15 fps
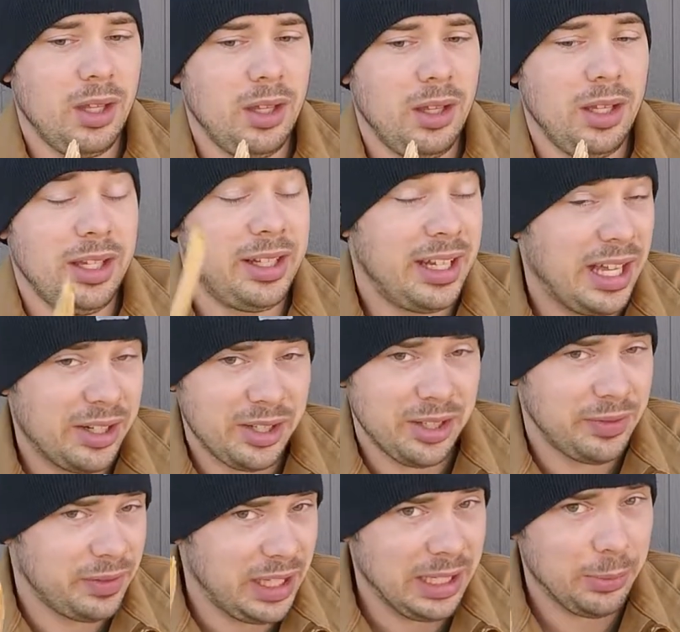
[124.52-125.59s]
it catches a
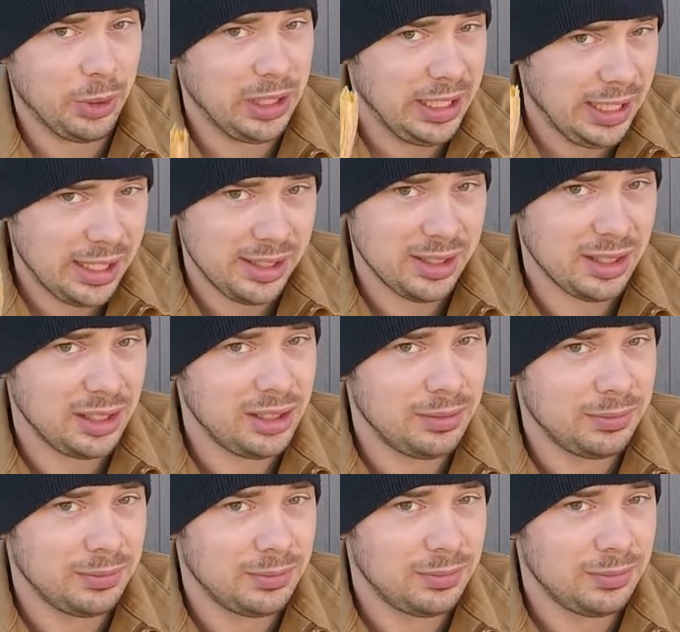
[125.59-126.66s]
flame really easily
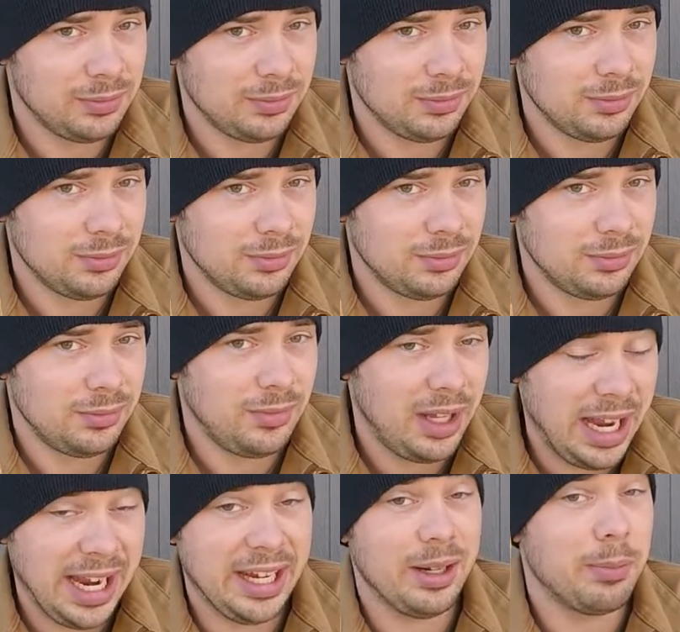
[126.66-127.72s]

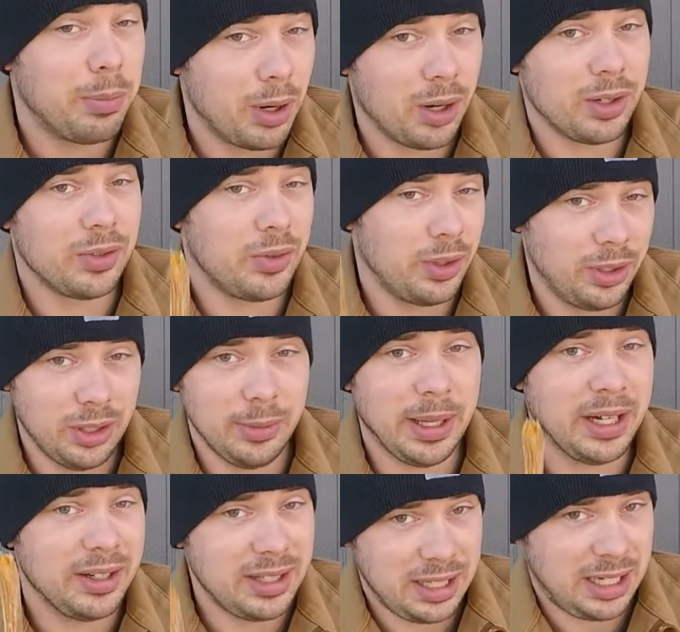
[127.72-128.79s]
and it burns for a good amount
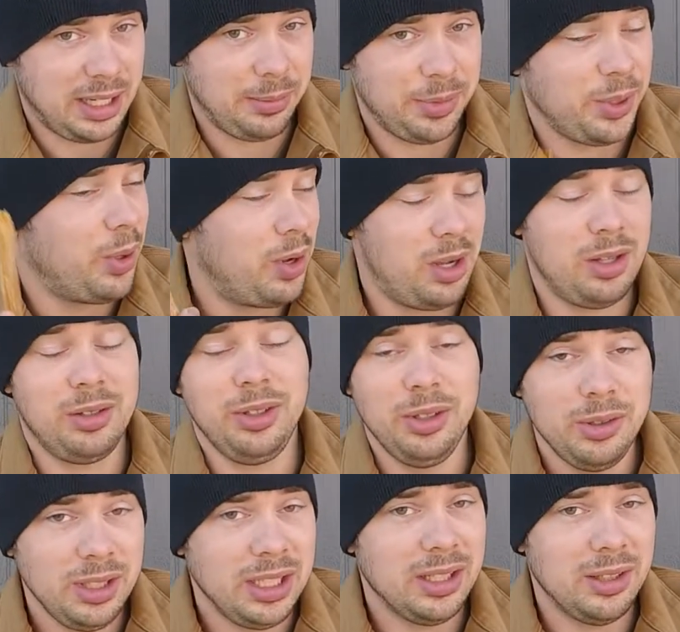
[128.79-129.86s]
of time. So all you
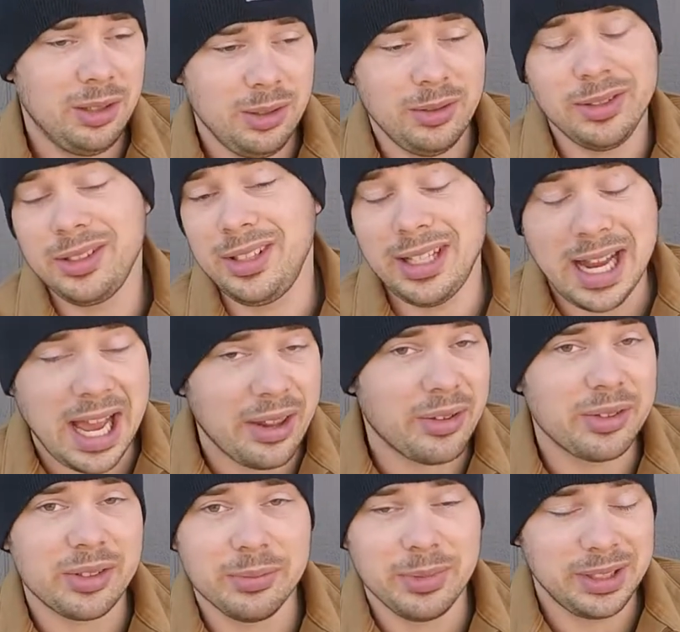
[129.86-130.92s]
need to do is gather
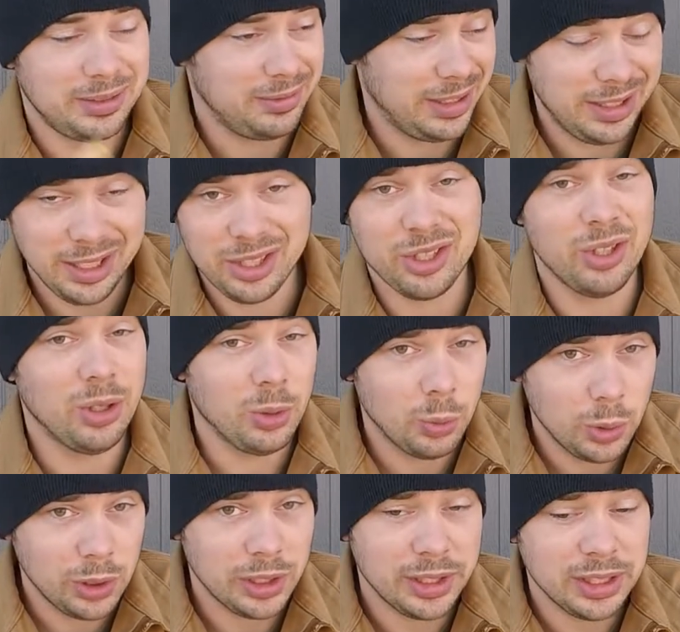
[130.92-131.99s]
some additional
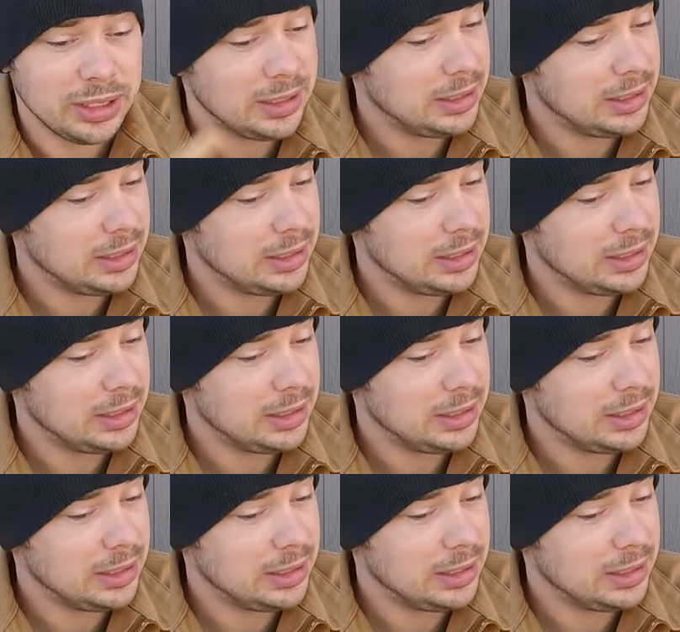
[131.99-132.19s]
wood,